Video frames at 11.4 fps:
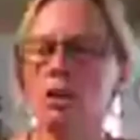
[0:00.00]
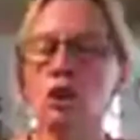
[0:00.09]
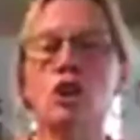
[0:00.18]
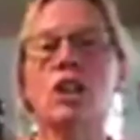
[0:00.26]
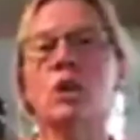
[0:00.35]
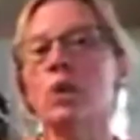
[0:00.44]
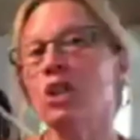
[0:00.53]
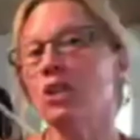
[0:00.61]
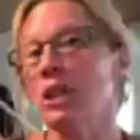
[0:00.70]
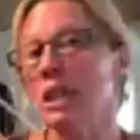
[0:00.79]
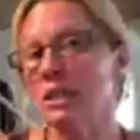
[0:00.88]
learning
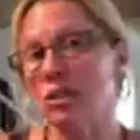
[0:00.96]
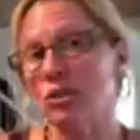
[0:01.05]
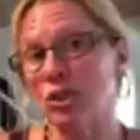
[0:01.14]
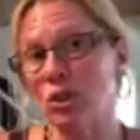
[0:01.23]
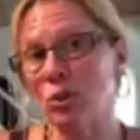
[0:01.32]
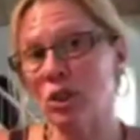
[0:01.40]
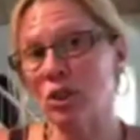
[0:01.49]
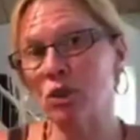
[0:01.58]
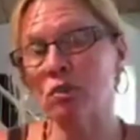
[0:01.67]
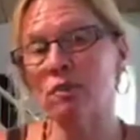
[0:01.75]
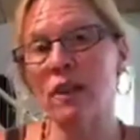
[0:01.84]
what you need to do in
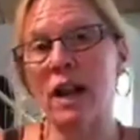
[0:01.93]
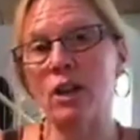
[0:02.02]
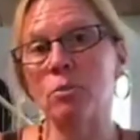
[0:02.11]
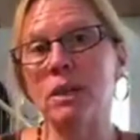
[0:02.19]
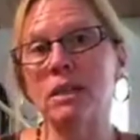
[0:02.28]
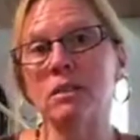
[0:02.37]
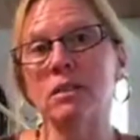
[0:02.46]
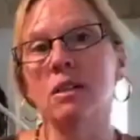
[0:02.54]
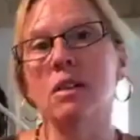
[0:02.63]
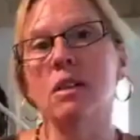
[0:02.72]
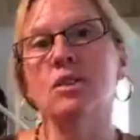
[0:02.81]
your
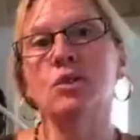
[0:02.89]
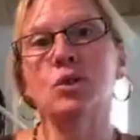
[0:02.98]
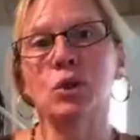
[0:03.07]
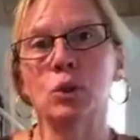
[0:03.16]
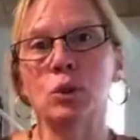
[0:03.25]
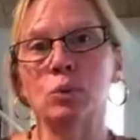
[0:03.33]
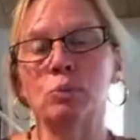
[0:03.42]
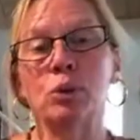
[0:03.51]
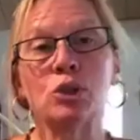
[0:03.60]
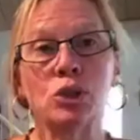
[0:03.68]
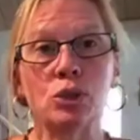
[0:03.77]
environment to
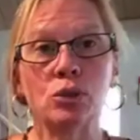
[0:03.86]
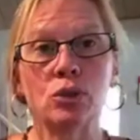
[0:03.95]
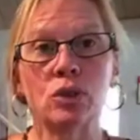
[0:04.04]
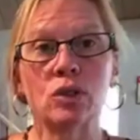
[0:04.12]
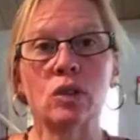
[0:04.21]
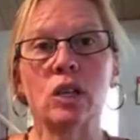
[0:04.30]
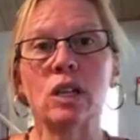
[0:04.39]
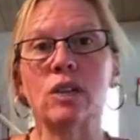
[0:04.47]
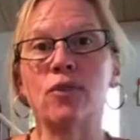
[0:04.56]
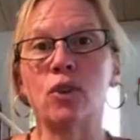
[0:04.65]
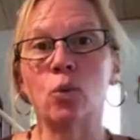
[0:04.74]
produce
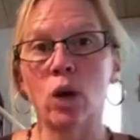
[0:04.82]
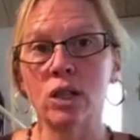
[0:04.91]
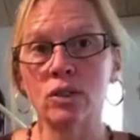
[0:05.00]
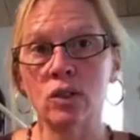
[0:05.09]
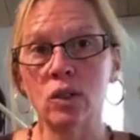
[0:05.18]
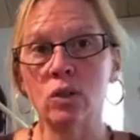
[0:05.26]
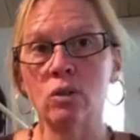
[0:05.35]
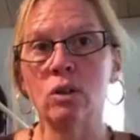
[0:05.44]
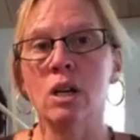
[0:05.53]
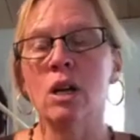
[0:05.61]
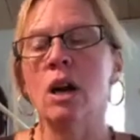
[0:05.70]
if you want
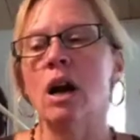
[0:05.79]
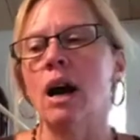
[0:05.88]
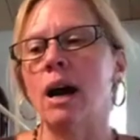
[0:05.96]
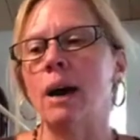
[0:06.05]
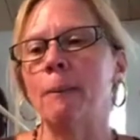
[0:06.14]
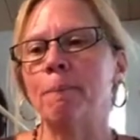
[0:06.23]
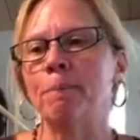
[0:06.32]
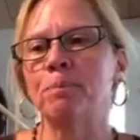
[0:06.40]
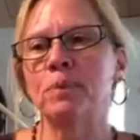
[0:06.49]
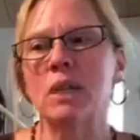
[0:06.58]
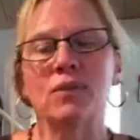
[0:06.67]
to.
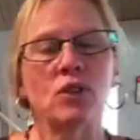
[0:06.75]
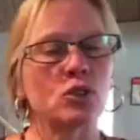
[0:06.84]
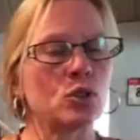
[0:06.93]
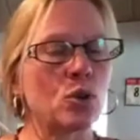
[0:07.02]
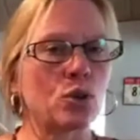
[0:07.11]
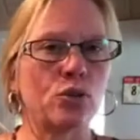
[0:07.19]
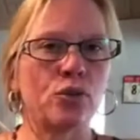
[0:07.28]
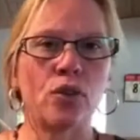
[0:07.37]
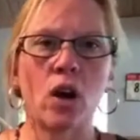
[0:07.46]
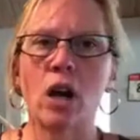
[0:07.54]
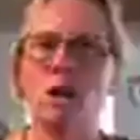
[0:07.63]
Um, if there's local
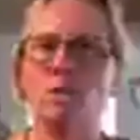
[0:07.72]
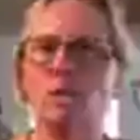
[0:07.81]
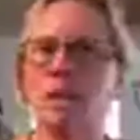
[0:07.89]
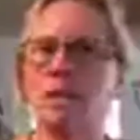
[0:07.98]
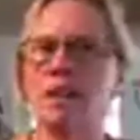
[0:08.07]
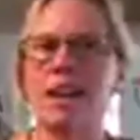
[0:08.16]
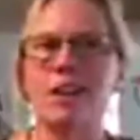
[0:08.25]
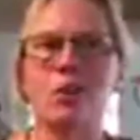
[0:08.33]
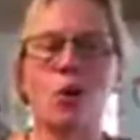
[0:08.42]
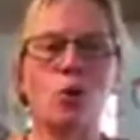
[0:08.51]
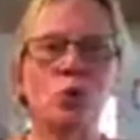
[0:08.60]
farms and,
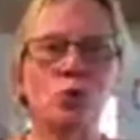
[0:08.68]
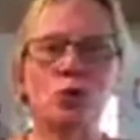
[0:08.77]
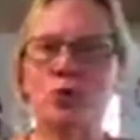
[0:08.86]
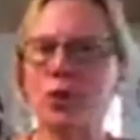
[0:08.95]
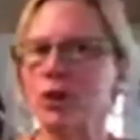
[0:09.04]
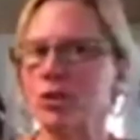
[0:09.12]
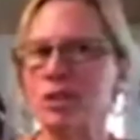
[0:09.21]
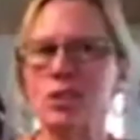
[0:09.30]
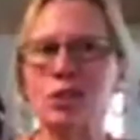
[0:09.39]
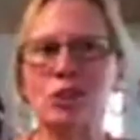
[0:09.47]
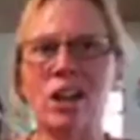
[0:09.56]
and older
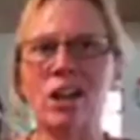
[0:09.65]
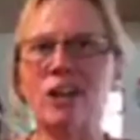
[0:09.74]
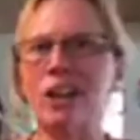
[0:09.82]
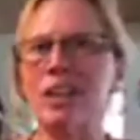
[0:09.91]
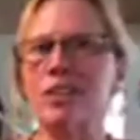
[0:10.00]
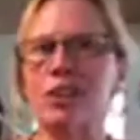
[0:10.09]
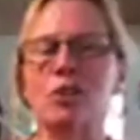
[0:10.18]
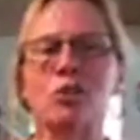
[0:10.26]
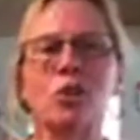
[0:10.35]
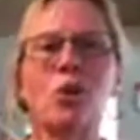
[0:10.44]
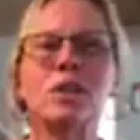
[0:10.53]
folks in your area that
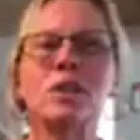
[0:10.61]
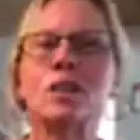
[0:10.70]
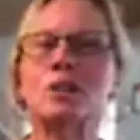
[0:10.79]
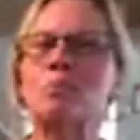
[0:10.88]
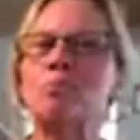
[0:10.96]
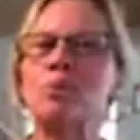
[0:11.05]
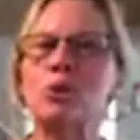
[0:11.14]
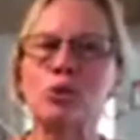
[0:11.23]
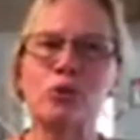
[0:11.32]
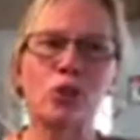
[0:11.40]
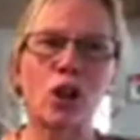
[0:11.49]
are growing these
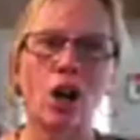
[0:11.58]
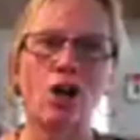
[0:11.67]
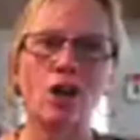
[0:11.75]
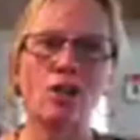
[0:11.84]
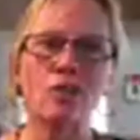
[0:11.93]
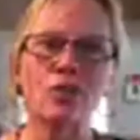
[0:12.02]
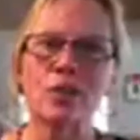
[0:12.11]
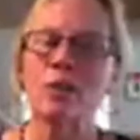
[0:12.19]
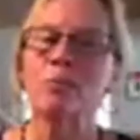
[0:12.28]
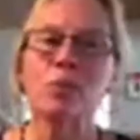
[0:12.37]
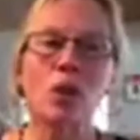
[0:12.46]
beautiful gardens,
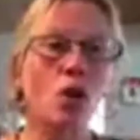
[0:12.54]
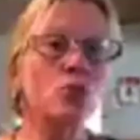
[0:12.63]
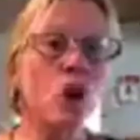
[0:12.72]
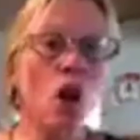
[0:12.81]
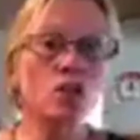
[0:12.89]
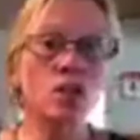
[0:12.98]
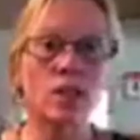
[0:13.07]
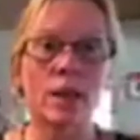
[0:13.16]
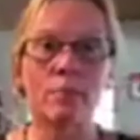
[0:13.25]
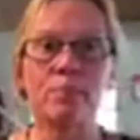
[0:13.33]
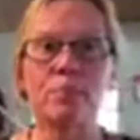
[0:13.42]
go talk to
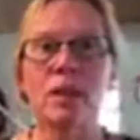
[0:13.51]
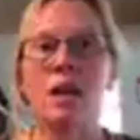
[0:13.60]
them